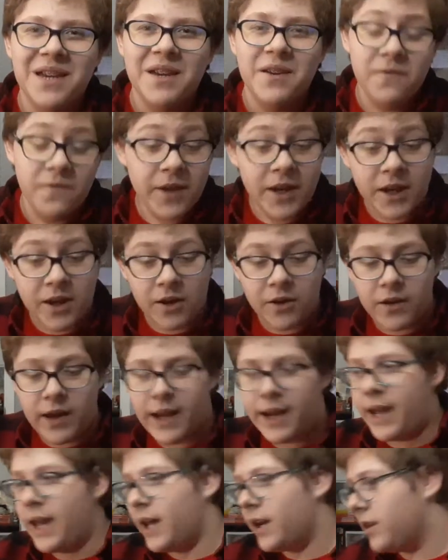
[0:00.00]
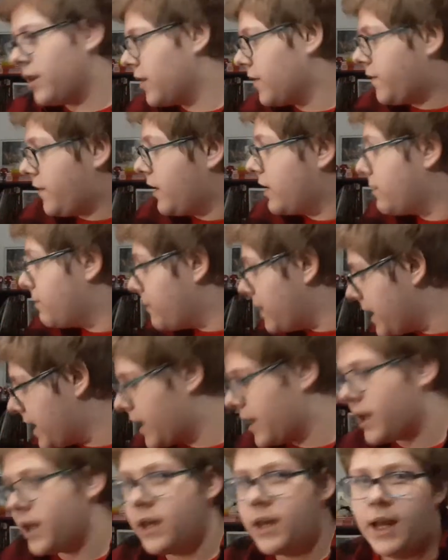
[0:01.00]
video, and I had a lot of fun
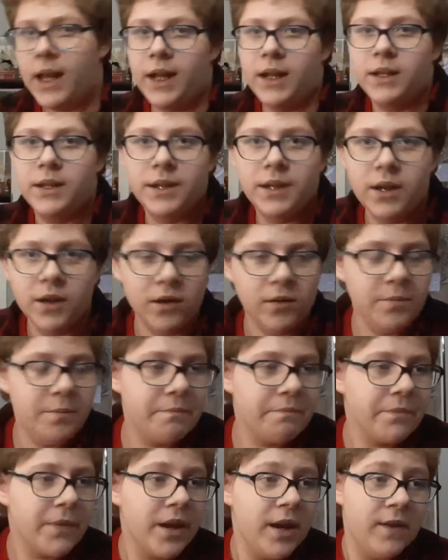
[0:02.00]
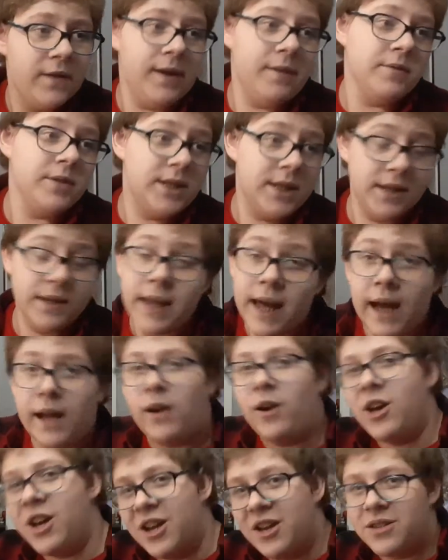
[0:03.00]
making it, and, if you haven't seen
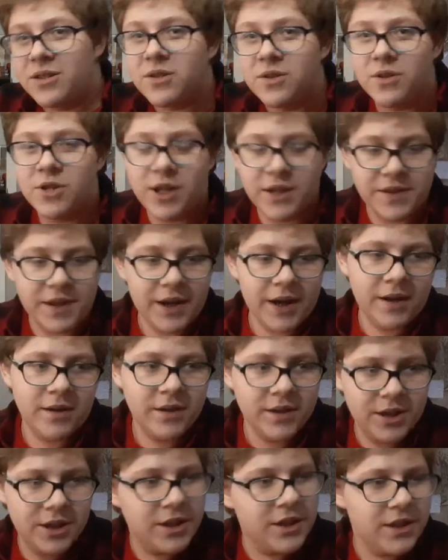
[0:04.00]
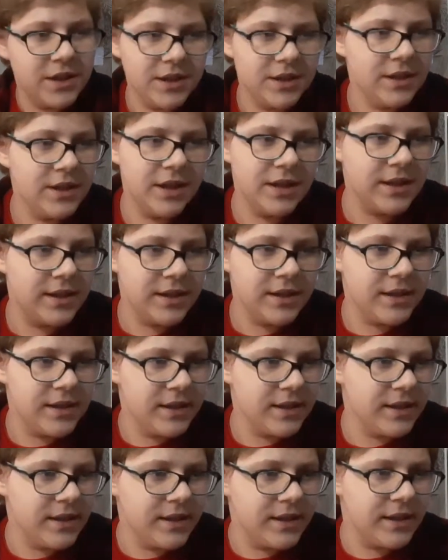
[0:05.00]
that, also go check that out. It's
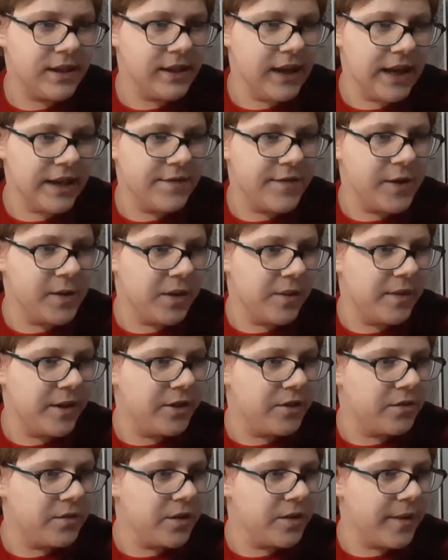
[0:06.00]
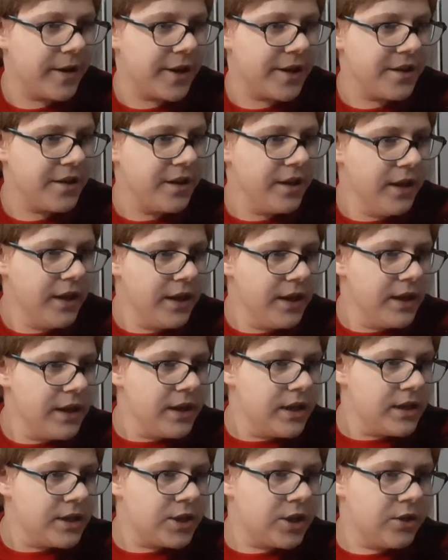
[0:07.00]
the last video I made, don't worry about it.
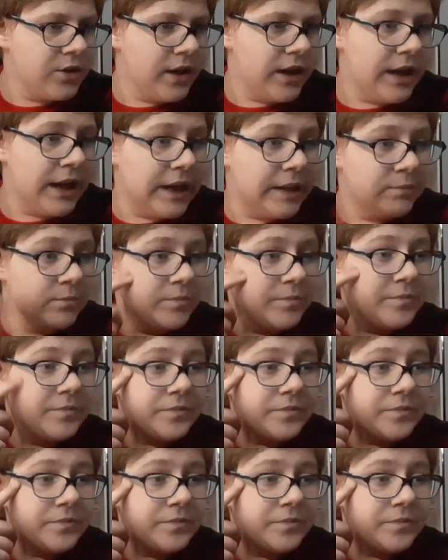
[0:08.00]
So, I